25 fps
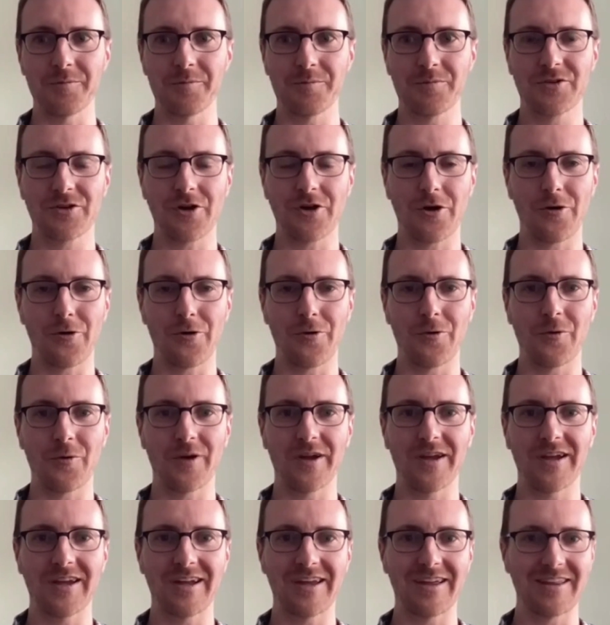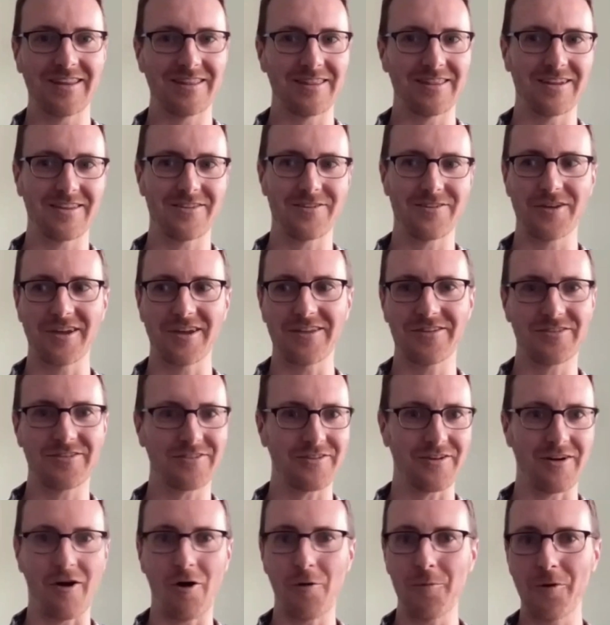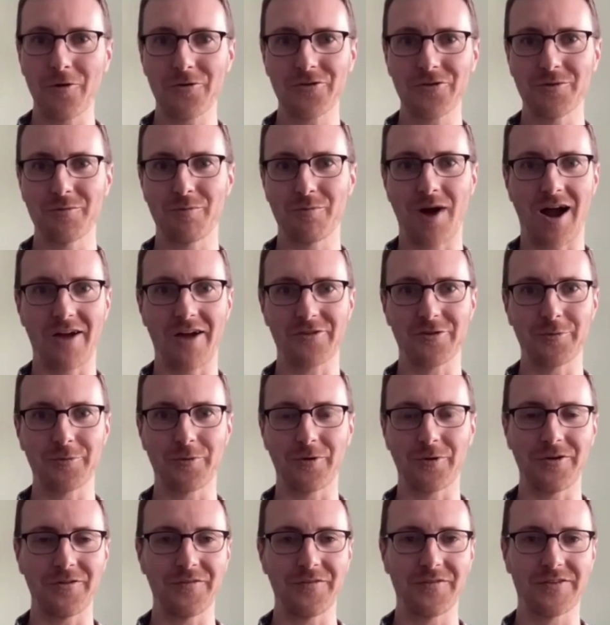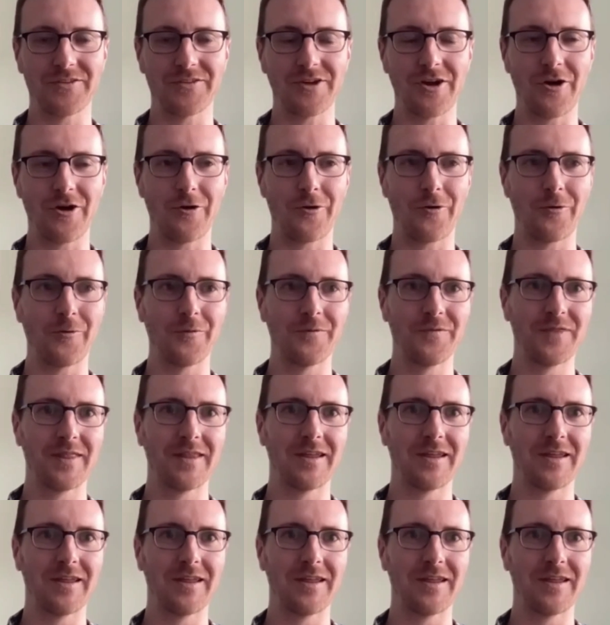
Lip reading: So it's almost impossible. So